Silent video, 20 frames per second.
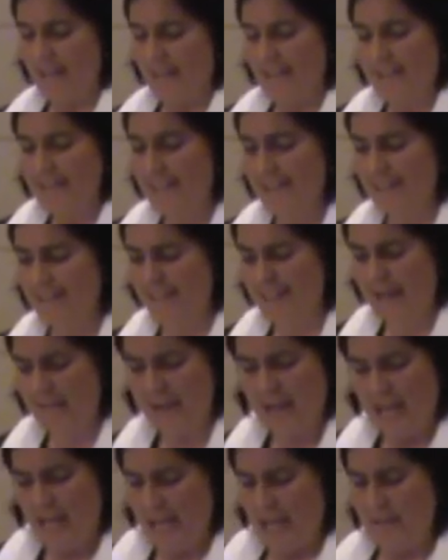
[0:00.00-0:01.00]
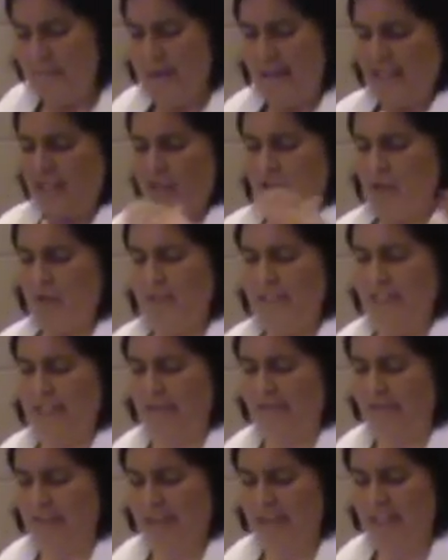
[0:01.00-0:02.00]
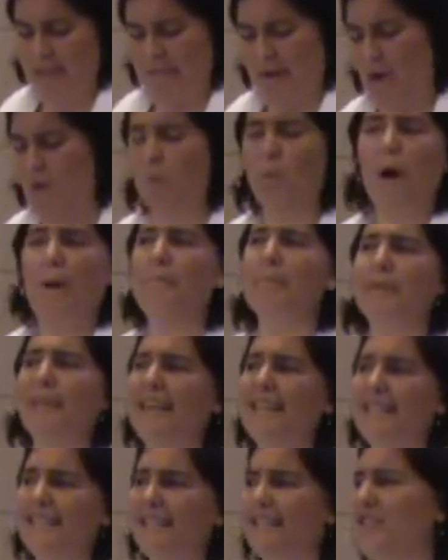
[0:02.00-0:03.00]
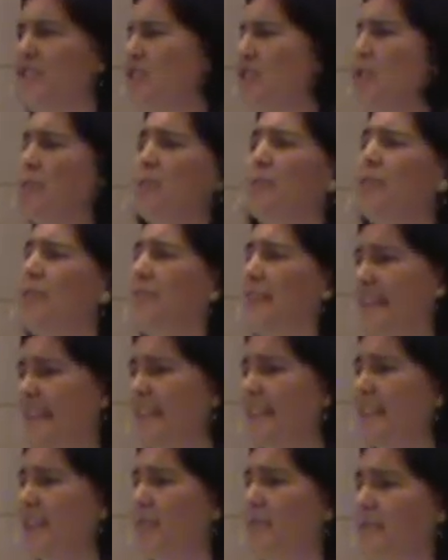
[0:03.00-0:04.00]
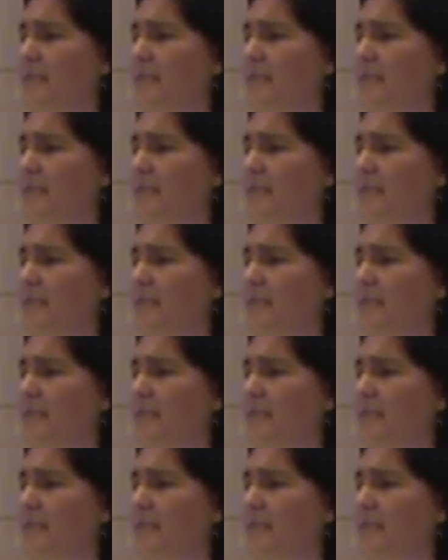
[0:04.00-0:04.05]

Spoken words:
He said to them, "It makes no difference about what blessings you think